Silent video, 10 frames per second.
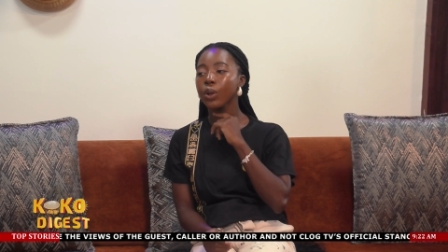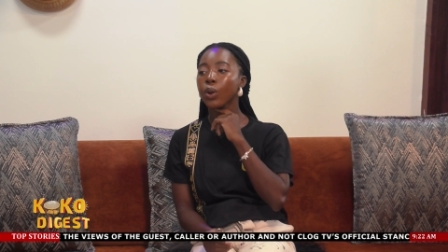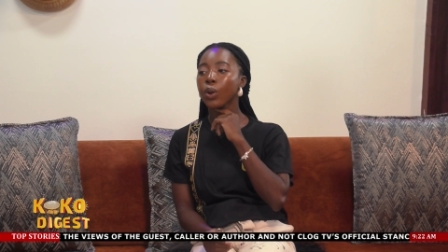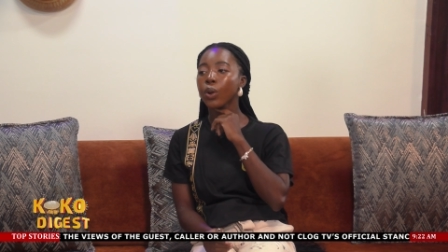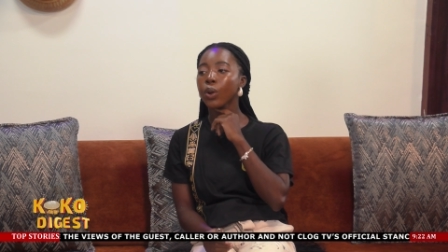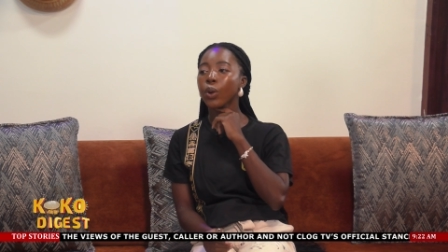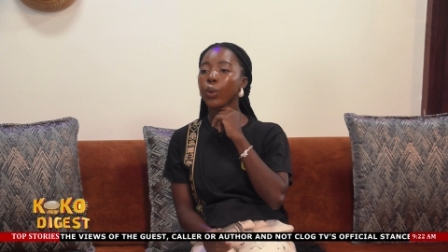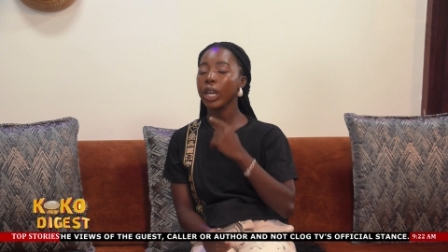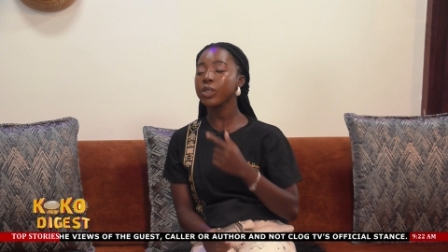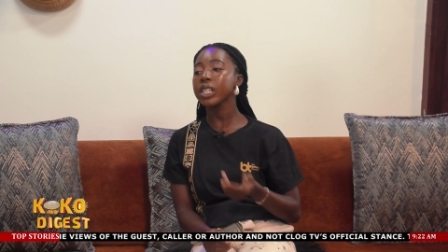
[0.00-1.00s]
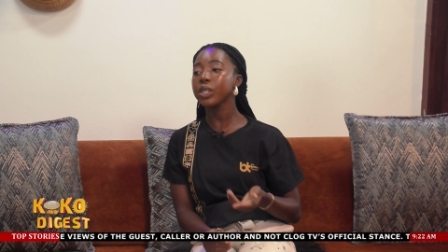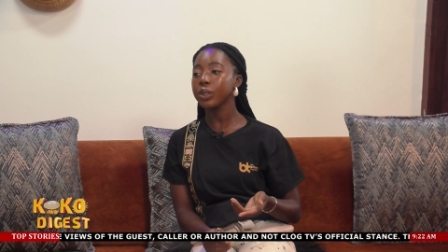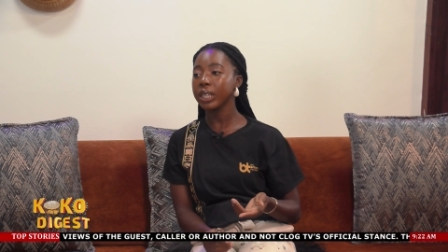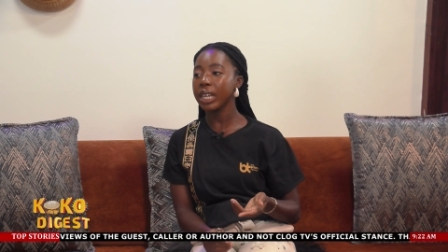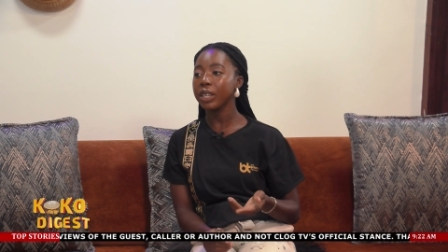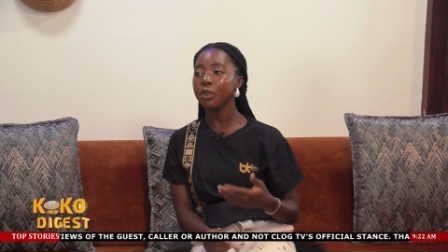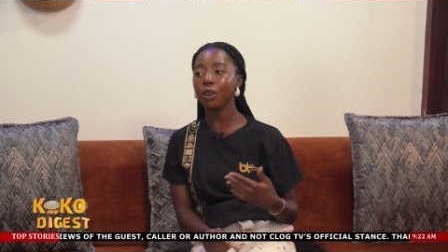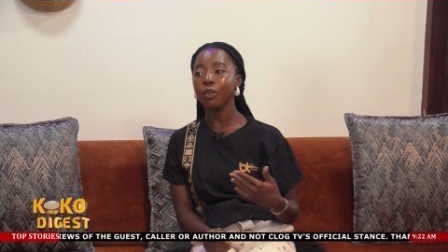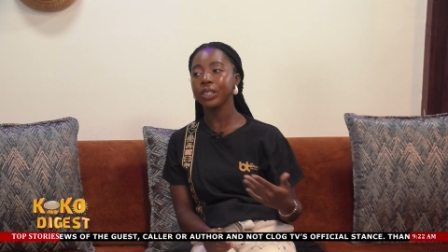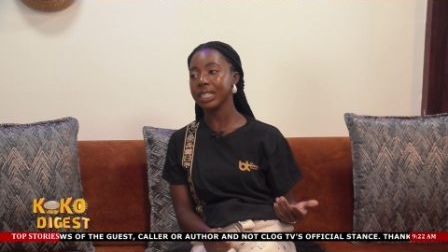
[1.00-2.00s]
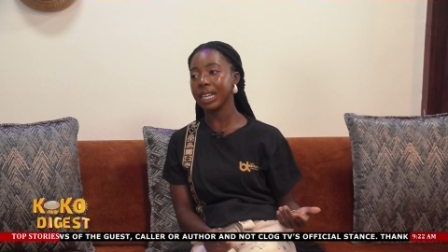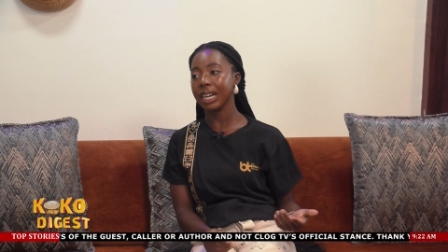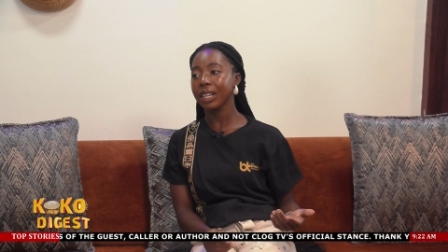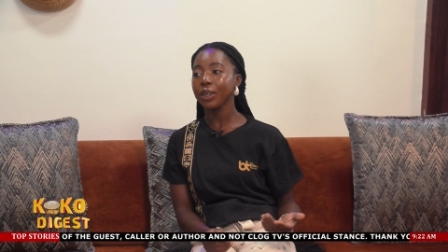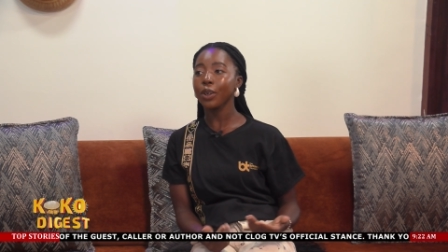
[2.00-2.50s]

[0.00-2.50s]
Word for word: Yeah. So we actually need to get enough data.